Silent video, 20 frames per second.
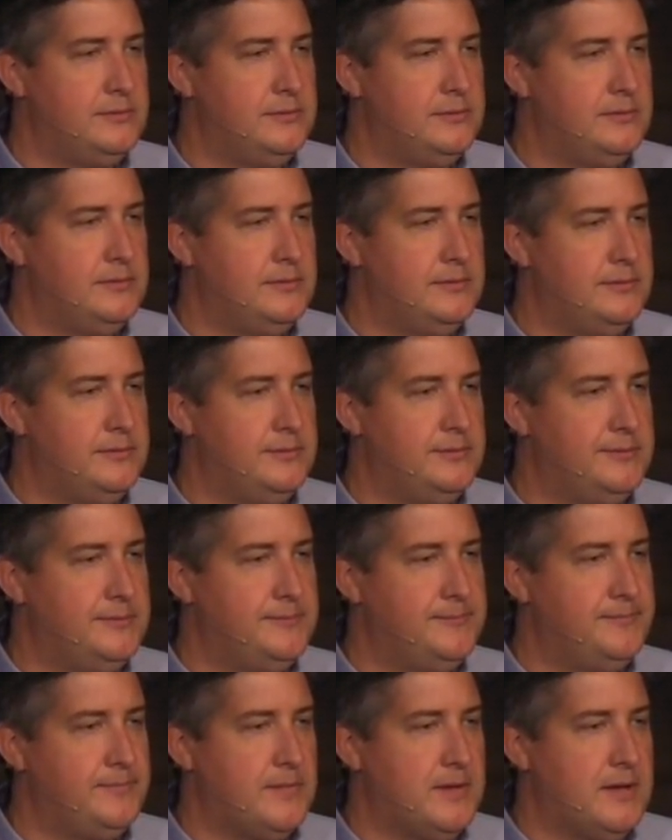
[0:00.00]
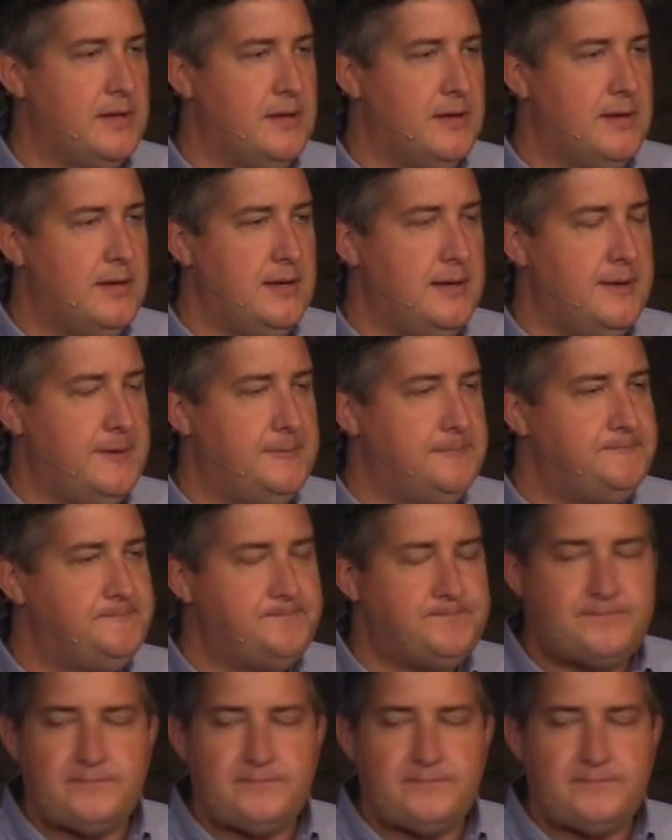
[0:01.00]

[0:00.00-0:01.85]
Nothing is said.